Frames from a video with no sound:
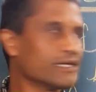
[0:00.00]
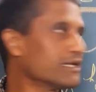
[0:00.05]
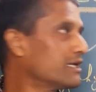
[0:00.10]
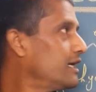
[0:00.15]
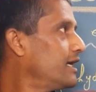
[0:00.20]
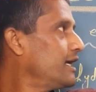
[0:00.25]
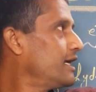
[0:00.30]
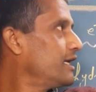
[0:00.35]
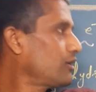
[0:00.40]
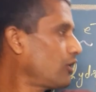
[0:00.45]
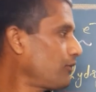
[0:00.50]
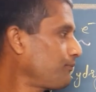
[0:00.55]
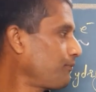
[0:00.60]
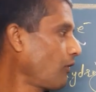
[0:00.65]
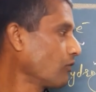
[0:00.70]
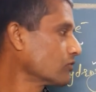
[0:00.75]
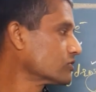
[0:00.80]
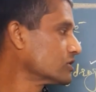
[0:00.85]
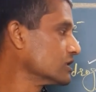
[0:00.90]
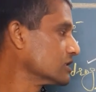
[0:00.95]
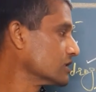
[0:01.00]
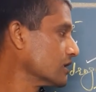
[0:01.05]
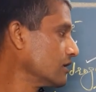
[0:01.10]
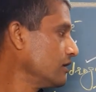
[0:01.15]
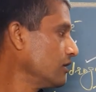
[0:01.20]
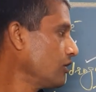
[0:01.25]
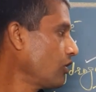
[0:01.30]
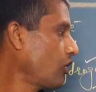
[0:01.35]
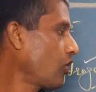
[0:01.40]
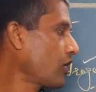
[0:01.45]
gain of
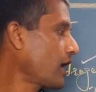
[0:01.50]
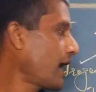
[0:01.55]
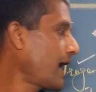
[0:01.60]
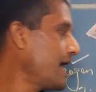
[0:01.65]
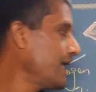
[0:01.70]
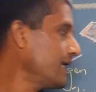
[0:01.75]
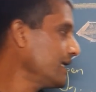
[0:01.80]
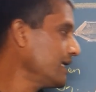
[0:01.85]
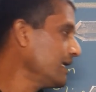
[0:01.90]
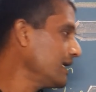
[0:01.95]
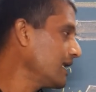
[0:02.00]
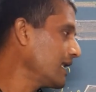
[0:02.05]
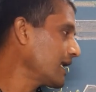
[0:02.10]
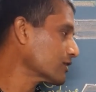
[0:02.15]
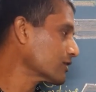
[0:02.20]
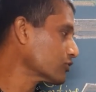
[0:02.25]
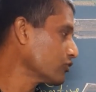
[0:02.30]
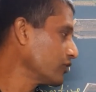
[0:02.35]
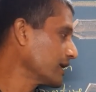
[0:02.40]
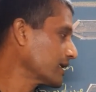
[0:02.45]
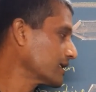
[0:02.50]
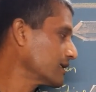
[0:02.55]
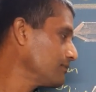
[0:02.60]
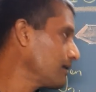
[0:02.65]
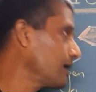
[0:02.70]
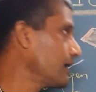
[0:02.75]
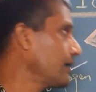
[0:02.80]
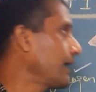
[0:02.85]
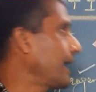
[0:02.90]
oxygen or any electronegative